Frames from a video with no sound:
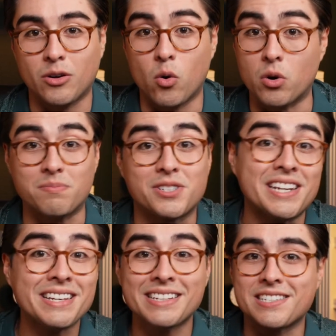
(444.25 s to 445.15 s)
or
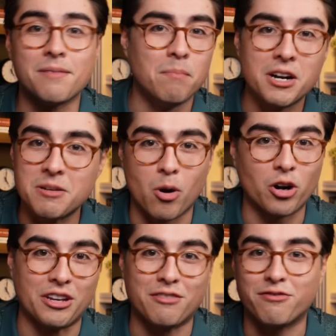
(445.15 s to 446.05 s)
sitting in some money
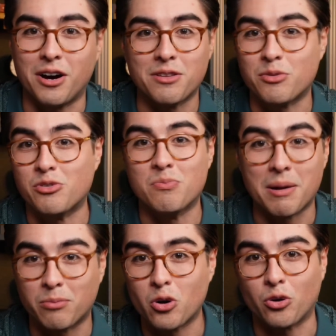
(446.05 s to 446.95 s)
market fund through my
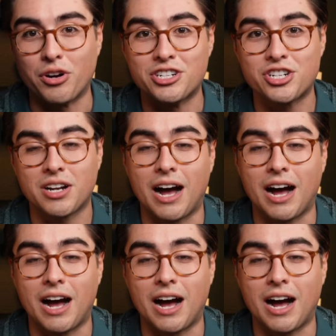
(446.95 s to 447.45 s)
brokerage,